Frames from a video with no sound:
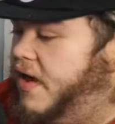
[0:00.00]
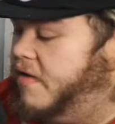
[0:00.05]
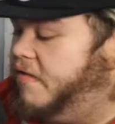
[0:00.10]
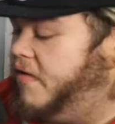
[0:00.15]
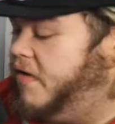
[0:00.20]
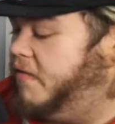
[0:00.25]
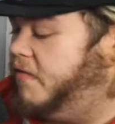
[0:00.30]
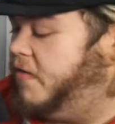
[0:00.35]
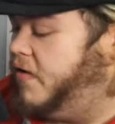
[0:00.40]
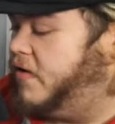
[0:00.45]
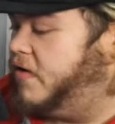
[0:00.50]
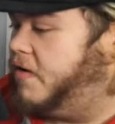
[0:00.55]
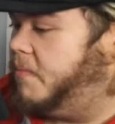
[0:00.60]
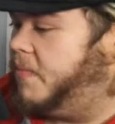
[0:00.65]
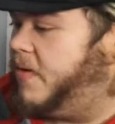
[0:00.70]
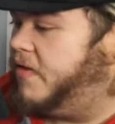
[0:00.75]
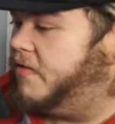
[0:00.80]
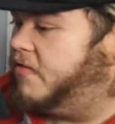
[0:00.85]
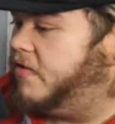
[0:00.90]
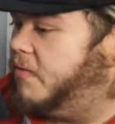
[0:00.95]
get fucked
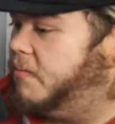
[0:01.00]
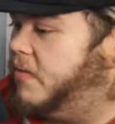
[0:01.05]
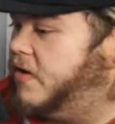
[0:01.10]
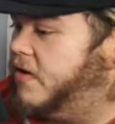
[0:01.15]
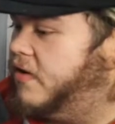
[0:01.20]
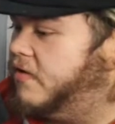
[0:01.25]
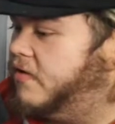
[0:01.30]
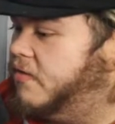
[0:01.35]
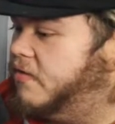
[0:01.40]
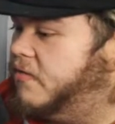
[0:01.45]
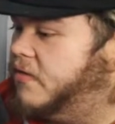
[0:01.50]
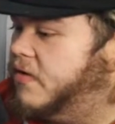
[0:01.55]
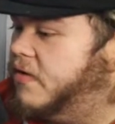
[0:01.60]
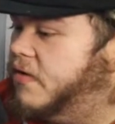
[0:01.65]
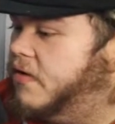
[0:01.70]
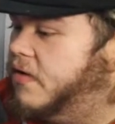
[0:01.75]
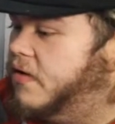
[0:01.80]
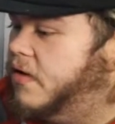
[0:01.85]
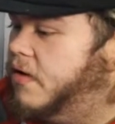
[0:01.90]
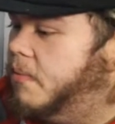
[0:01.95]
up on something because of
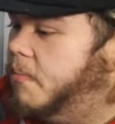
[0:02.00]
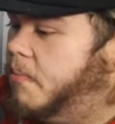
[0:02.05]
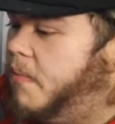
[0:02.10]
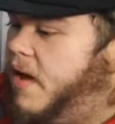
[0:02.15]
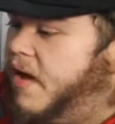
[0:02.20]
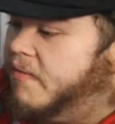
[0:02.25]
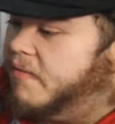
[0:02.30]
my